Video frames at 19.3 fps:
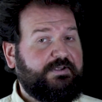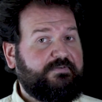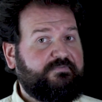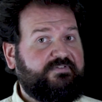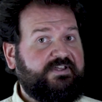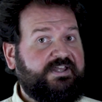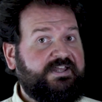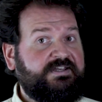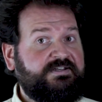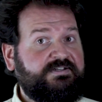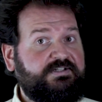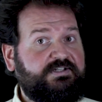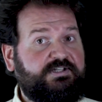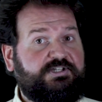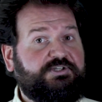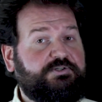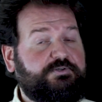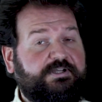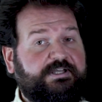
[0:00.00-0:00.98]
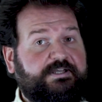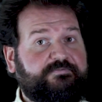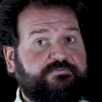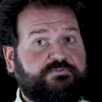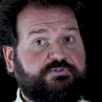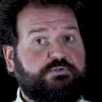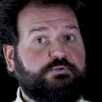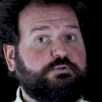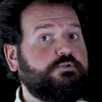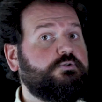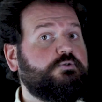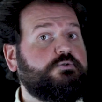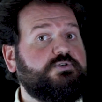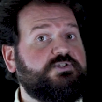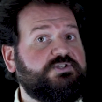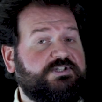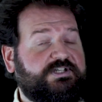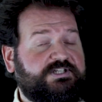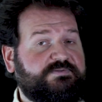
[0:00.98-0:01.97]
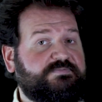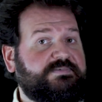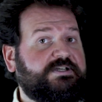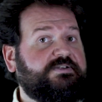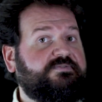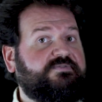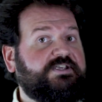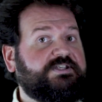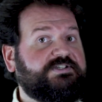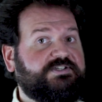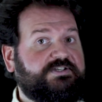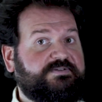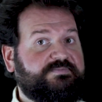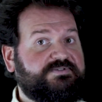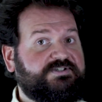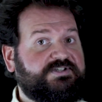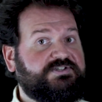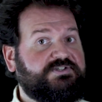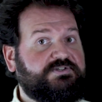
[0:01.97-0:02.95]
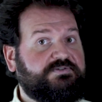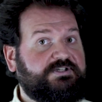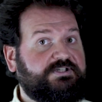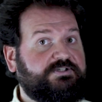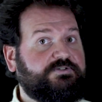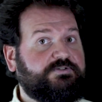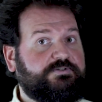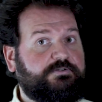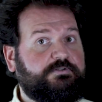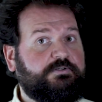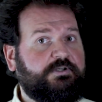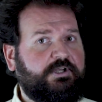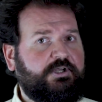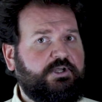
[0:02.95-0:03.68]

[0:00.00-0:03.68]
then you have to lose as many victims as you need to